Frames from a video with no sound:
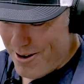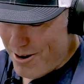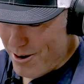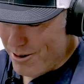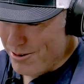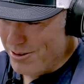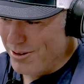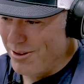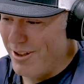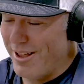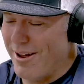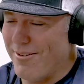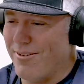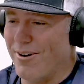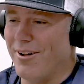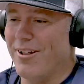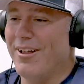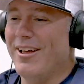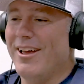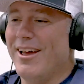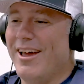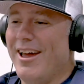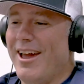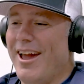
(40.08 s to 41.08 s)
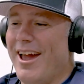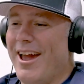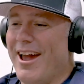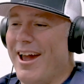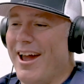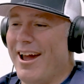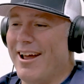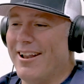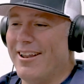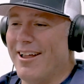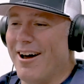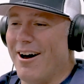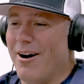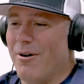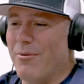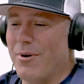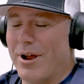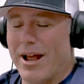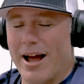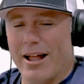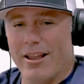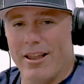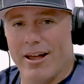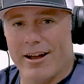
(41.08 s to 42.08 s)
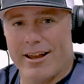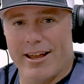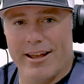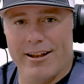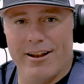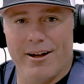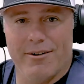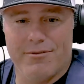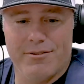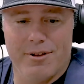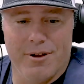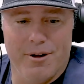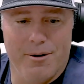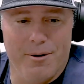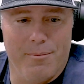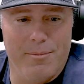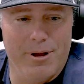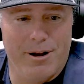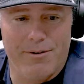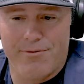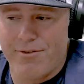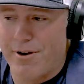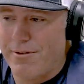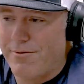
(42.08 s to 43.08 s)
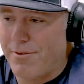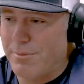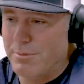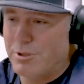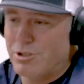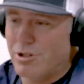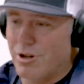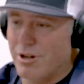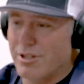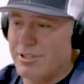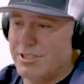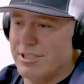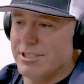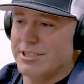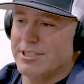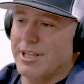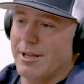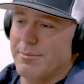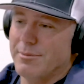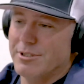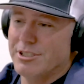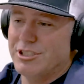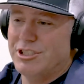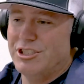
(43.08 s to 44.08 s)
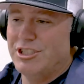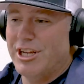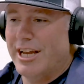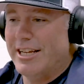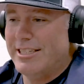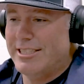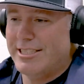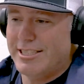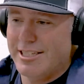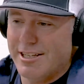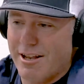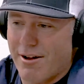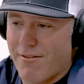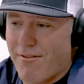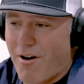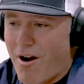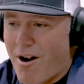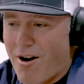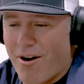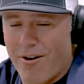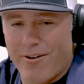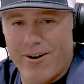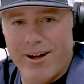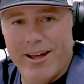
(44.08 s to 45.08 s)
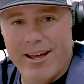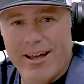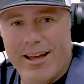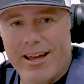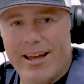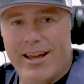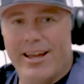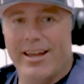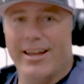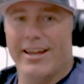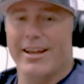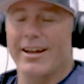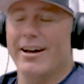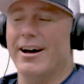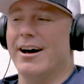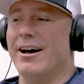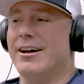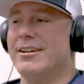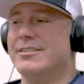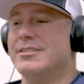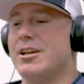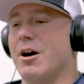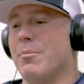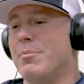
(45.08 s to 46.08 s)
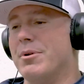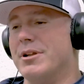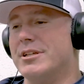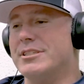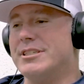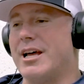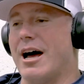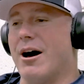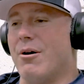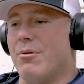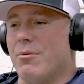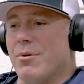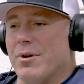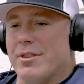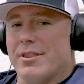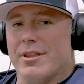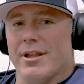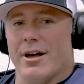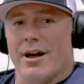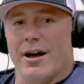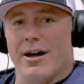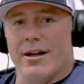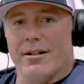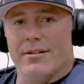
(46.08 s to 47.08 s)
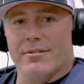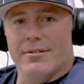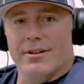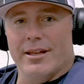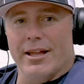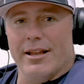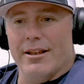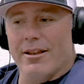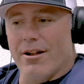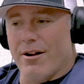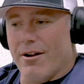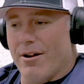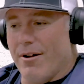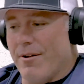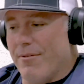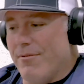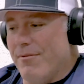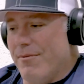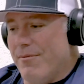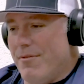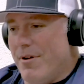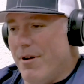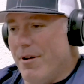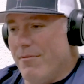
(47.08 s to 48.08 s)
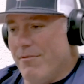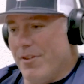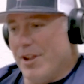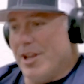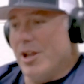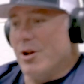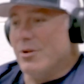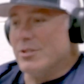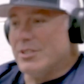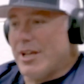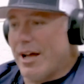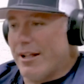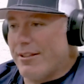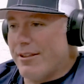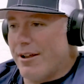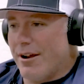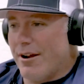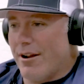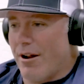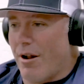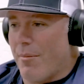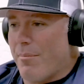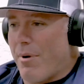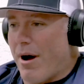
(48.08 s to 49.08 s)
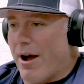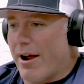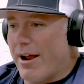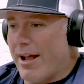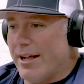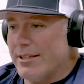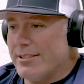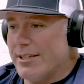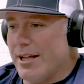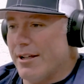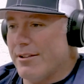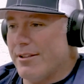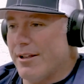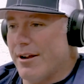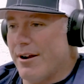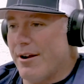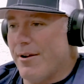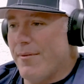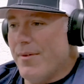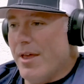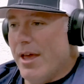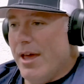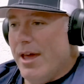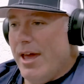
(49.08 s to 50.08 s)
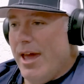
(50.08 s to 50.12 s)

Whole new level. And we got lucky enough to meet a friend from church. His name is JC Navarro. He is helping us out with getting our videos out there and our podcasts out there.